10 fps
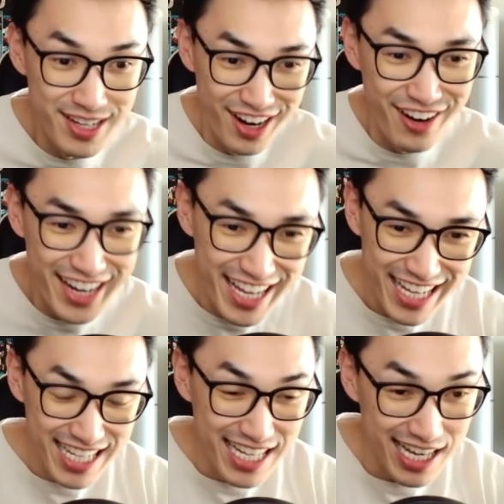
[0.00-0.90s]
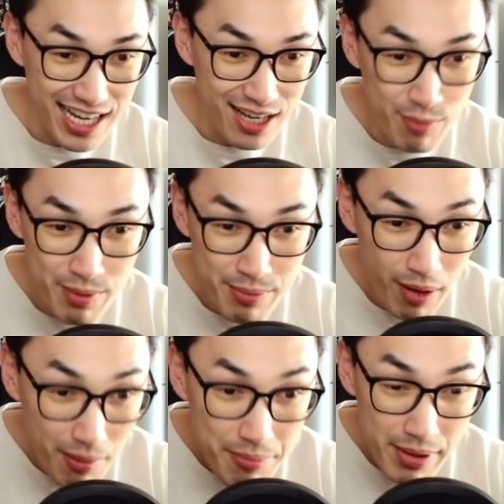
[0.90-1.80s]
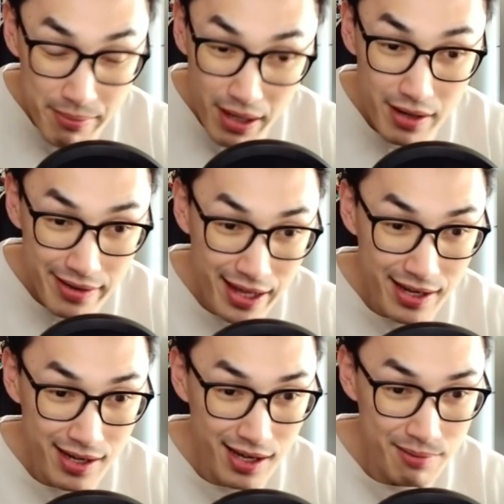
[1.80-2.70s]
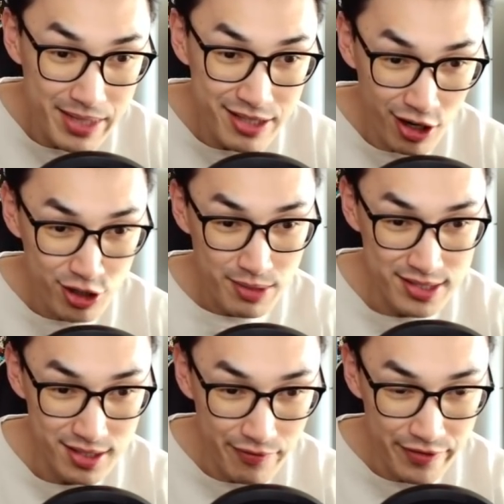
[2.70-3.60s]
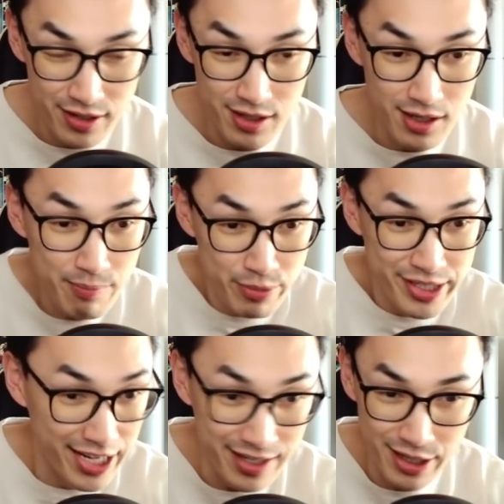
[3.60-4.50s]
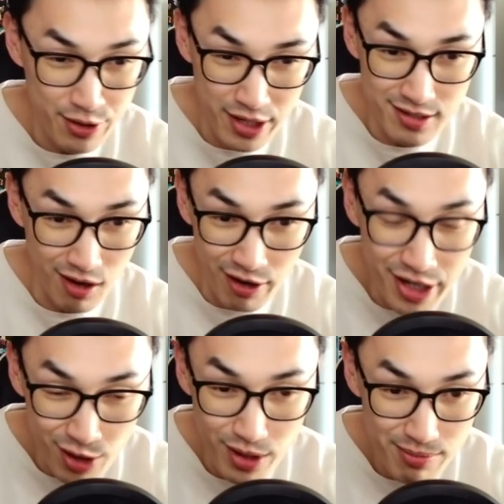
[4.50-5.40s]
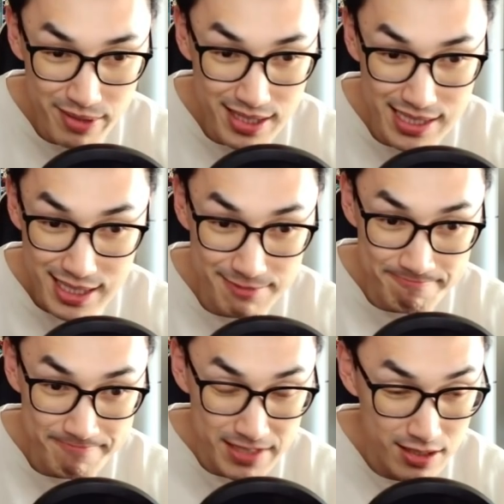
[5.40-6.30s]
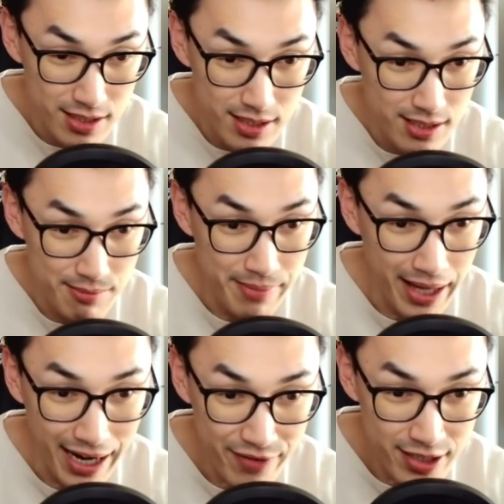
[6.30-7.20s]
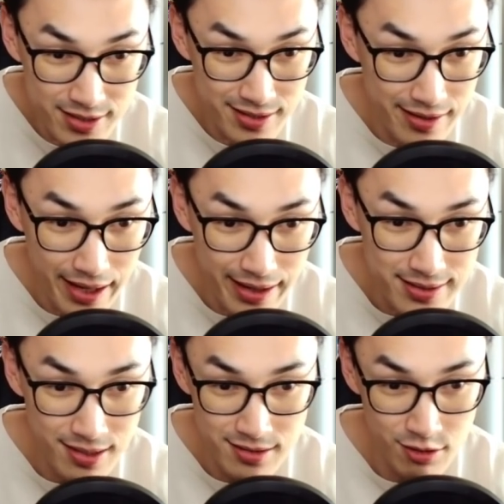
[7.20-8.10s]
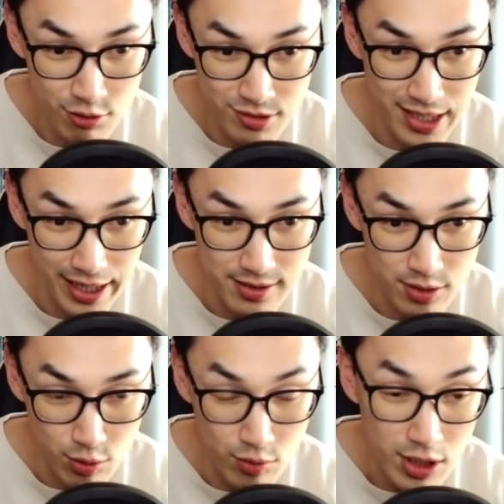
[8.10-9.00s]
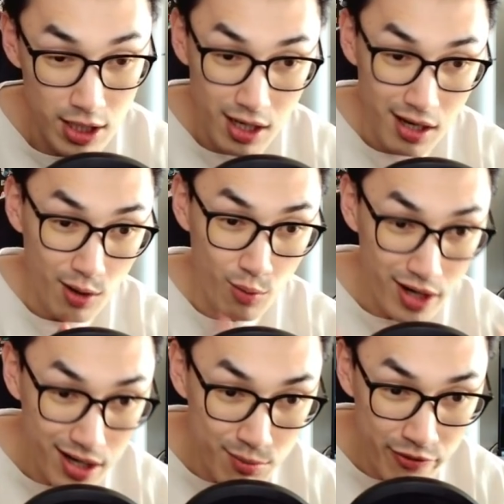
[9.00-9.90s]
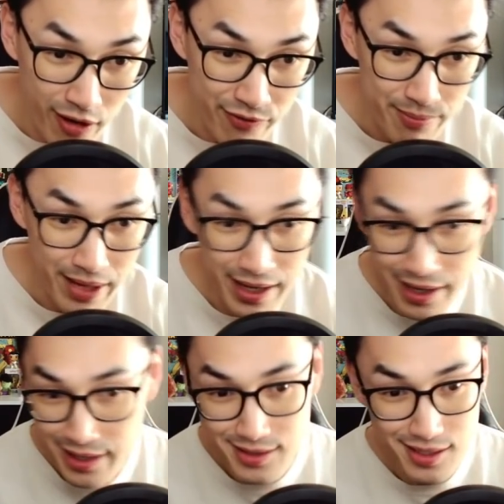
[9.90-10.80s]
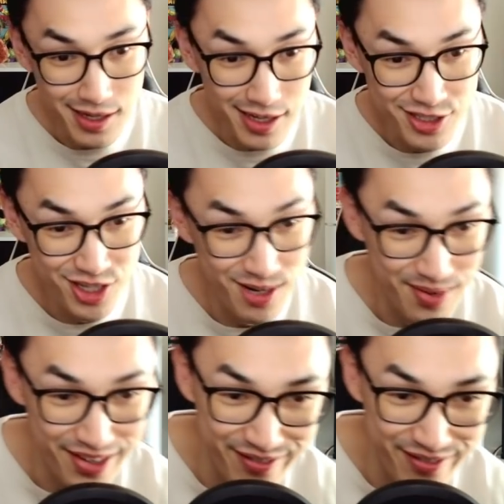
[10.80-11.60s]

All right. It'll probably be better than me talking to myself here, pretending like you guys are here with me. Man, after I just said that, that sounds a little sad. So we're gonna move on from that and jump on the